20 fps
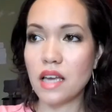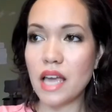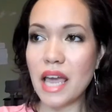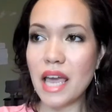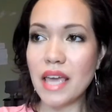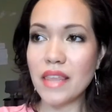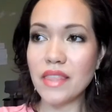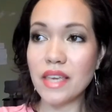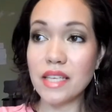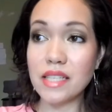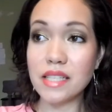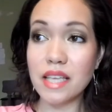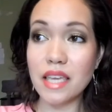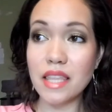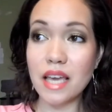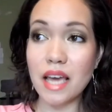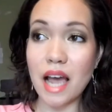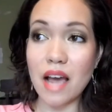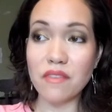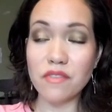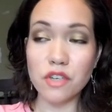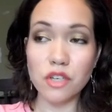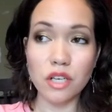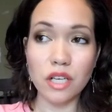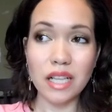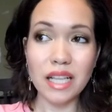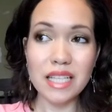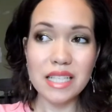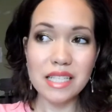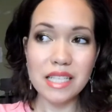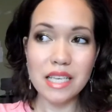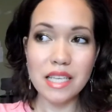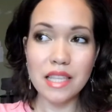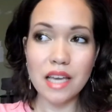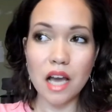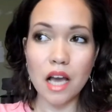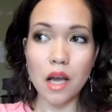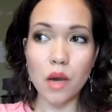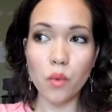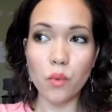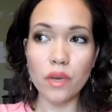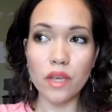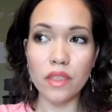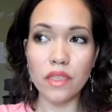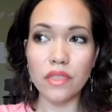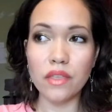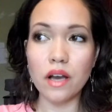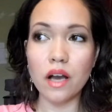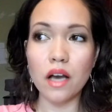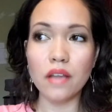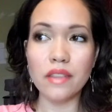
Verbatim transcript: And they say that after cleansing that with